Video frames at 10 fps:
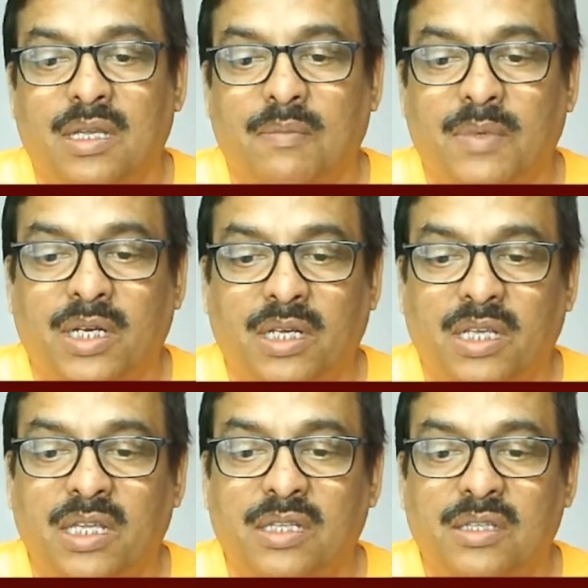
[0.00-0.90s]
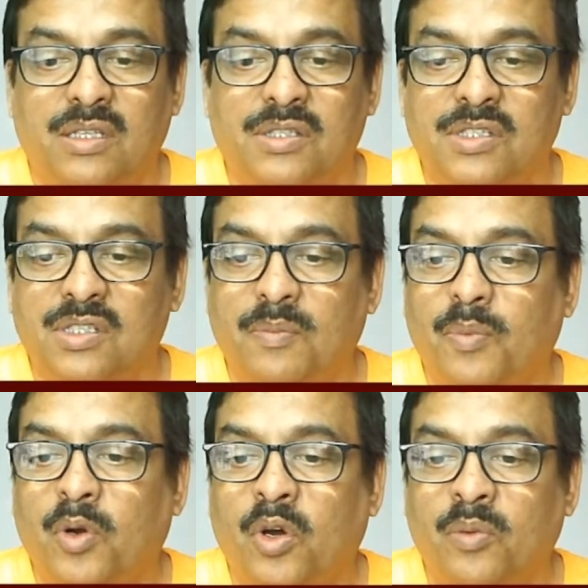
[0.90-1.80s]
But again, this is a
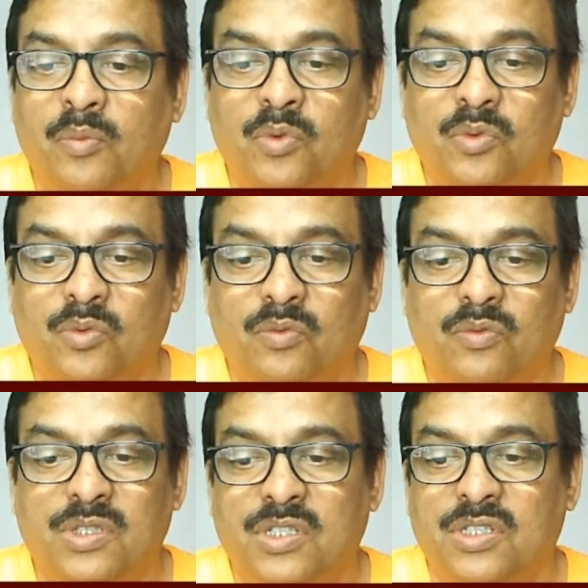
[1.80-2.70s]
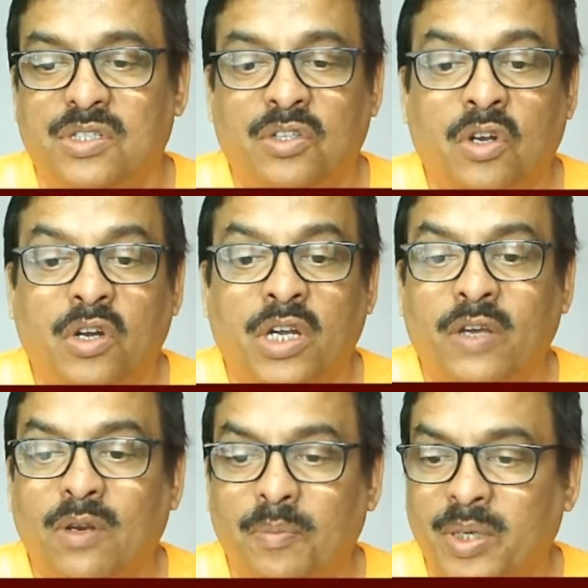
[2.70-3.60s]
pawn move, which is a
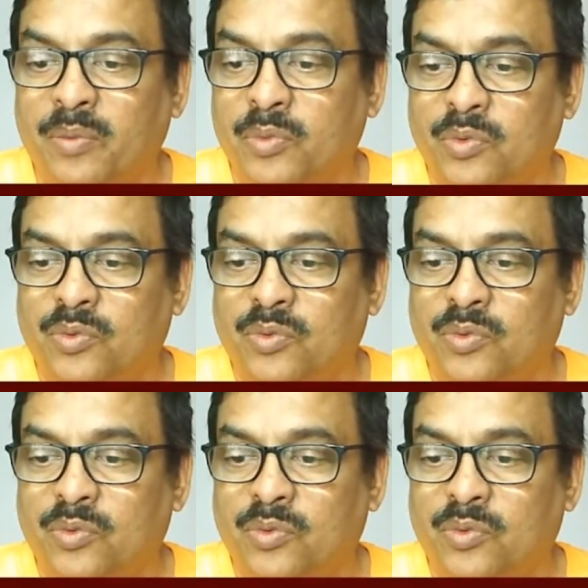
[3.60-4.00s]
non-developing move.